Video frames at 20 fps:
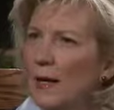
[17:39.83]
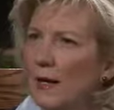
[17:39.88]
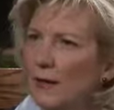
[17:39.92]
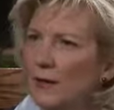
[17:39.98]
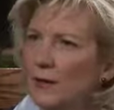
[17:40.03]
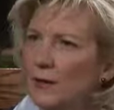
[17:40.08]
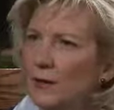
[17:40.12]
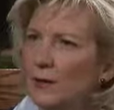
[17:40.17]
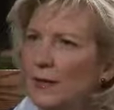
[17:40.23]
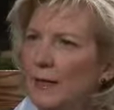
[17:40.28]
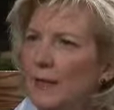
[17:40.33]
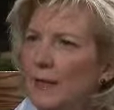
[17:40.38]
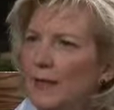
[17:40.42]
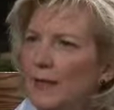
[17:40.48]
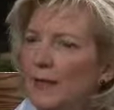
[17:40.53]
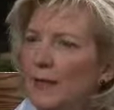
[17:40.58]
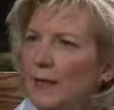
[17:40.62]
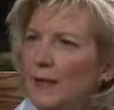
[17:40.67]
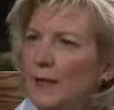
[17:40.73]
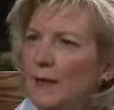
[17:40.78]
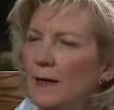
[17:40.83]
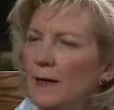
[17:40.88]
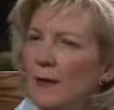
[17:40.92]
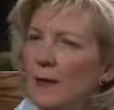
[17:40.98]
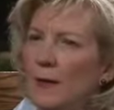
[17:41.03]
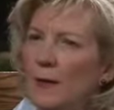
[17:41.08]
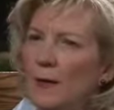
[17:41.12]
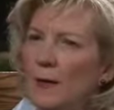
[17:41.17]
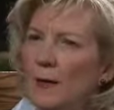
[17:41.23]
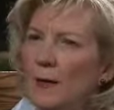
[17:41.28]
actually the
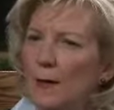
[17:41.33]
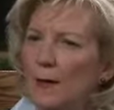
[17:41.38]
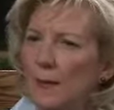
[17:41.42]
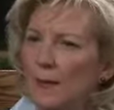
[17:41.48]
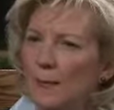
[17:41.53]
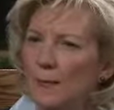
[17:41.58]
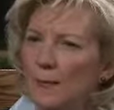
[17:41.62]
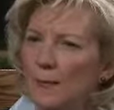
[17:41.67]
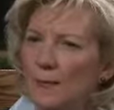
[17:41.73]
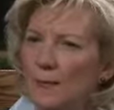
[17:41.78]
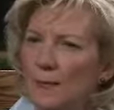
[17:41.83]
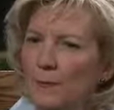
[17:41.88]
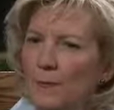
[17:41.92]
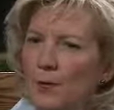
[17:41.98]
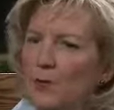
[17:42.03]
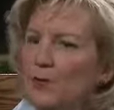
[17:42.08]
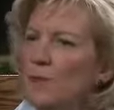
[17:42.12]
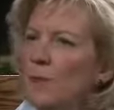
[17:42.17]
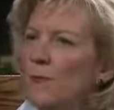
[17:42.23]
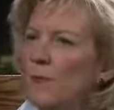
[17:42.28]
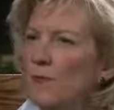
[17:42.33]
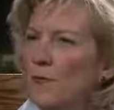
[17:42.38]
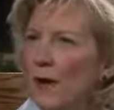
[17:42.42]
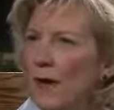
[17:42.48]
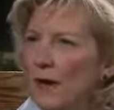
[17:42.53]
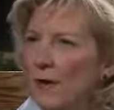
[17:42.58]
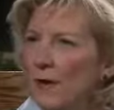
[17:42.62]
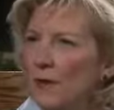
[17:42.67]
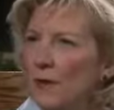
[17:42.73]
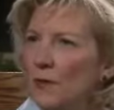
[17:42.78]
um, Muslim
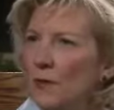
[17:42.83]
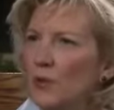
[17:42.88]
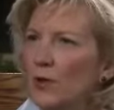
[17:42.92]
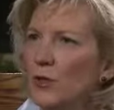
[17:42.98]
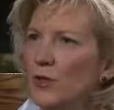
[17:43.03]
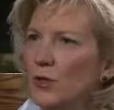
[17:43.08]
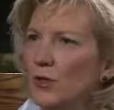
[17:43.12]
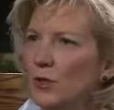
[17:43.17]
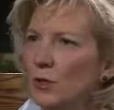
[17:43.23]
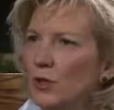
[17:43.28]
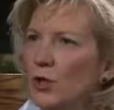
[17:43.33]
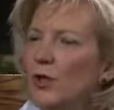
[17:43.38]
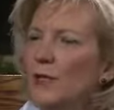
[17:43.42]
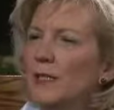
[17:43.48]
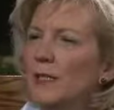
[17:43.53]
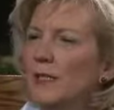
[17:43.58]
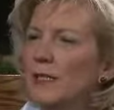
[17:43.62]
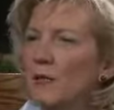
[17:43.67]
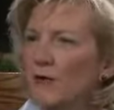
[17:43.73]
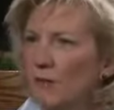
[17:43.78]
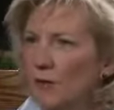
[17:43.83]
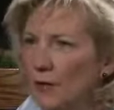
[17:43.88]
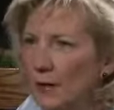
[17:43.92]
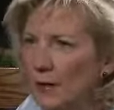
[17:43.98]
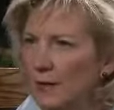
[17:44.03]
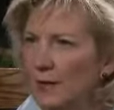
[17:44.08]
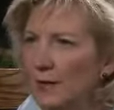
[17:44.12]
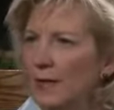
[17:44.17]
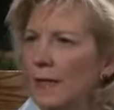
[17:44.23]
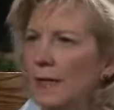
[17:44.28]
faith is going to look
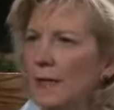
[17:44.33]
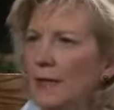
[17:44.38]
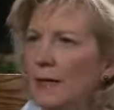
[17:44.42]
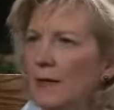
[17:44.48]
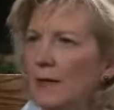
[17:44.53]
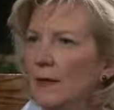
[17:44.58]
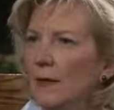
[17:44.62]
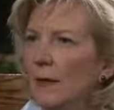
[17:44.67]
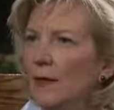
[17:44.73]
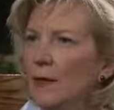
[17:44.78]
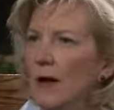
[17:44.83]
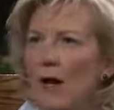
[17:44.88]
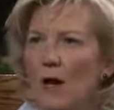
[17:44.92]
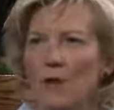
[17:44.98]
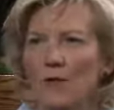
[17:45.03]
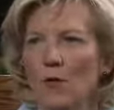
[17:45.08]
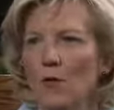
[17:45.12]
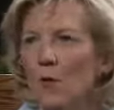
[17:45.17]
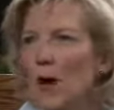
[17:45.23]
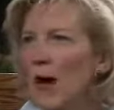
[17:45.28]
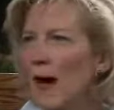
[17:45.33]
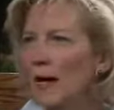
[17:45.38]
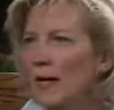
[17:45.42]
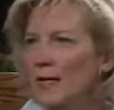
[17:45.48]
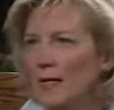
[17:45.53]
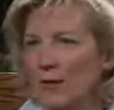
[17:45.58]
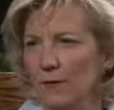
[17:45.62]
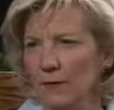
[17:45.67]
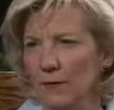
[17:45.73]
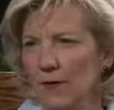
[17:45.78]
different in a
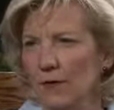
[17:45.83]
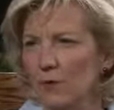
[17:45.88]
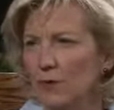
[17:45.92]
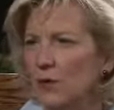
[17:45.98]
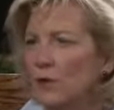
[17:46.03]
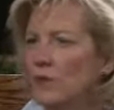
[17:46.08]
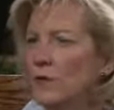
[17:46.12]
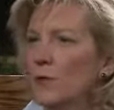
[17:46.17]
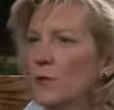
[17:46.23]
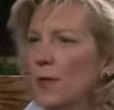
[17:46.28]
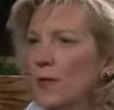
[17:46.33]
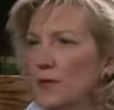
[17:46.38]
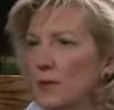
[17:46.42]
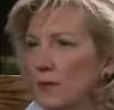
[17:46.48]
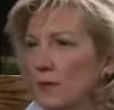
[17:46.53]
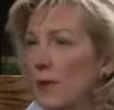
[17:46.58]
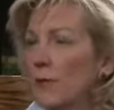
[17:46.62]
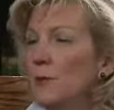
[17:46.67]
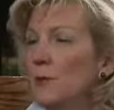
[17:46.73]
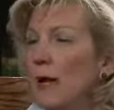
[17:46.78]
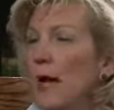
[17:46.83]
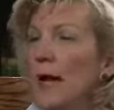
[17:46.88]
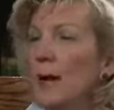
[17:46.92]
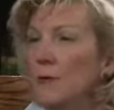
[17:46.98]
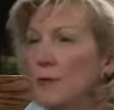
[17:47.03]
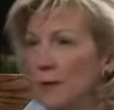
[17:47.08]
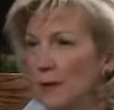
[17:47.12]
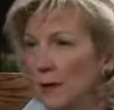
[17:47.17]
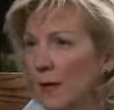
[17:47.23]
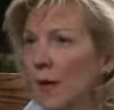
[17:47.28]
variety of countries for some
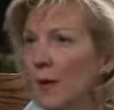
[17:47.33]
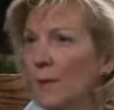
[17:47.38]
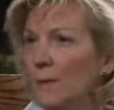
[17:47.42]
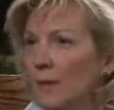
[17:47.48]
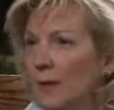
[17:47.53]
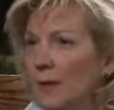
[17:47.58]
time to come?